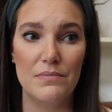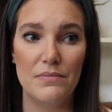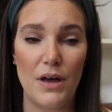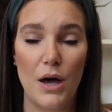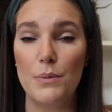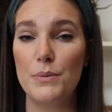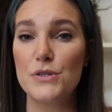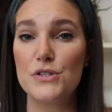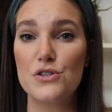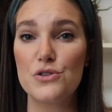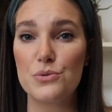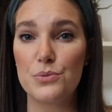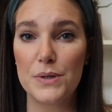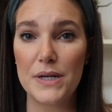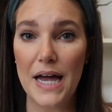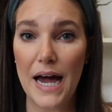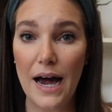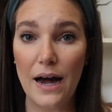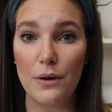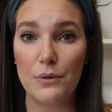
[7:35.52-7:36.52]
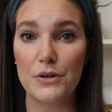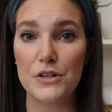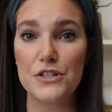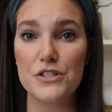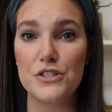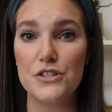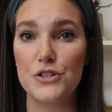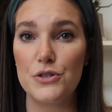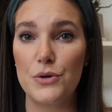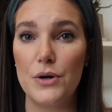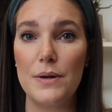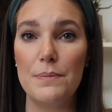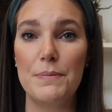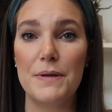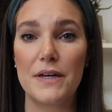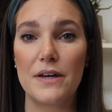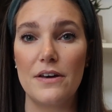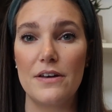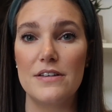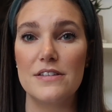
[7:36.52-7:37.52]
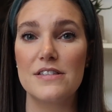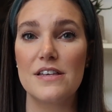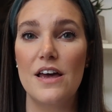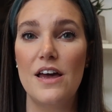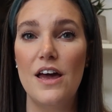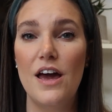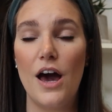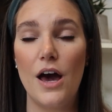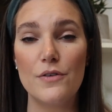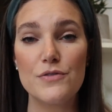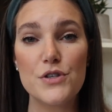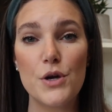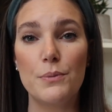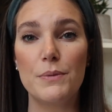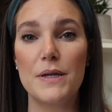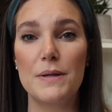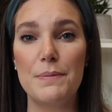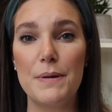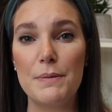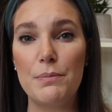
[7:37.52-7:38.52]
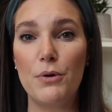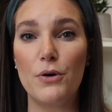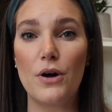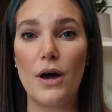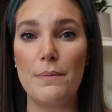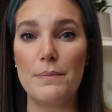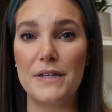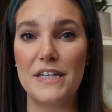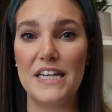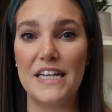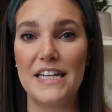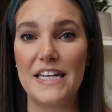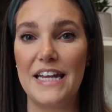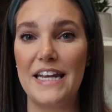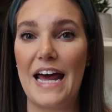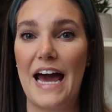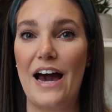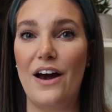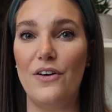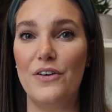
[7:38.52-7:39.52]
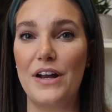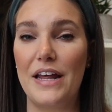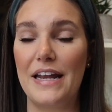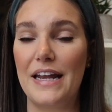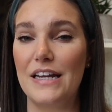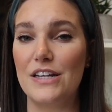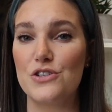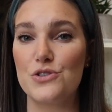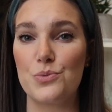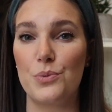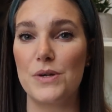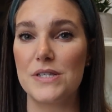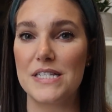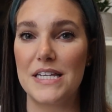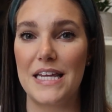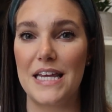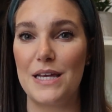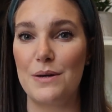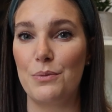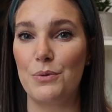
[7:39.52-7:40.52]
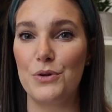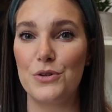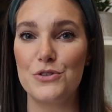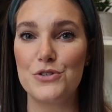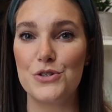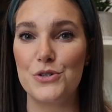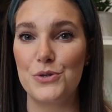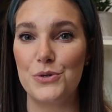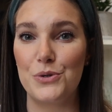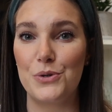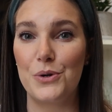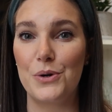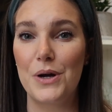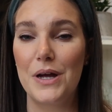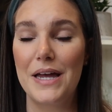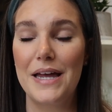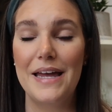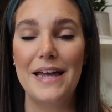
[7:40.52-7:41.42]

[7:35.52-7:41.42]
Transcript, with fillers: almost three hours to do it because of so many people coming in and out and I just wasn't able to